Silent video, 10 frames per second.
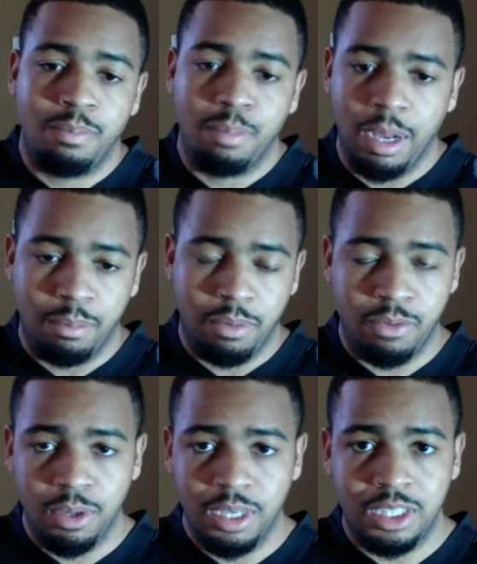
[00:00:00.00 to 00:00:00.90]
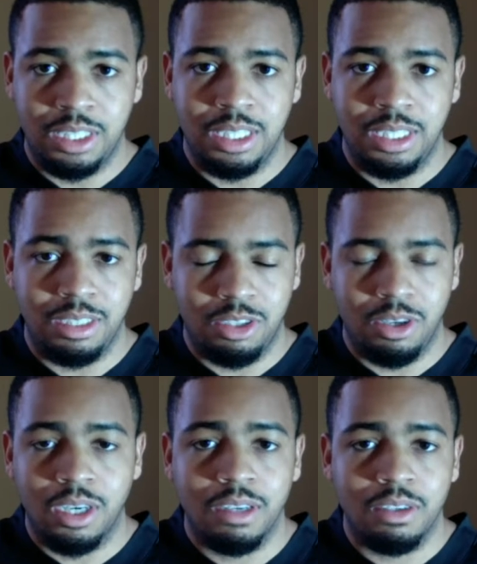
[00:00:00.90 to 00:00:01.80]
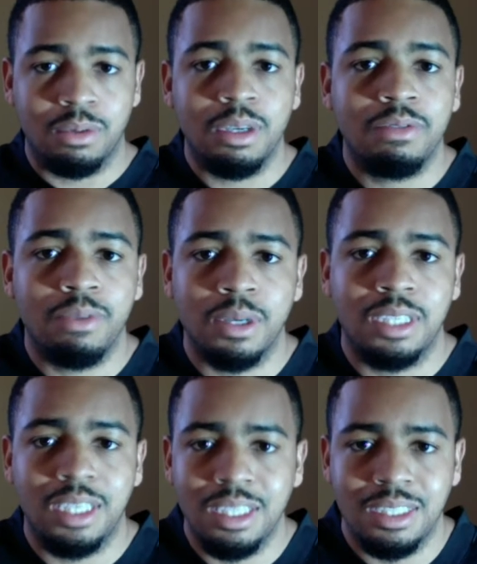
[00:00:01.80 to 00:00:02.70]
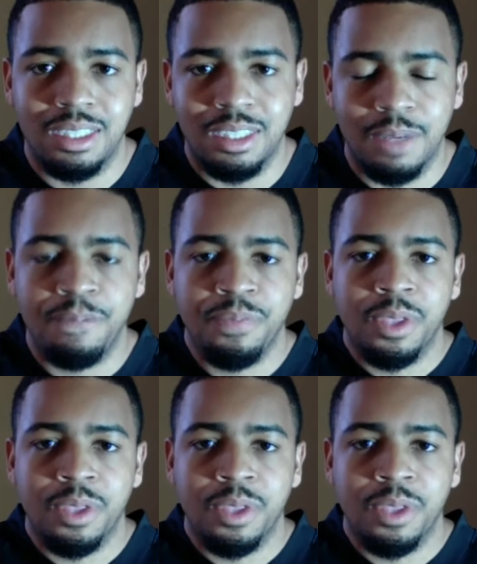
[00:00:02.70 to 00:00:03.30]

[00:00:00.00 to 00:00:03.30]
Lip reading: But before the start of 2014 season,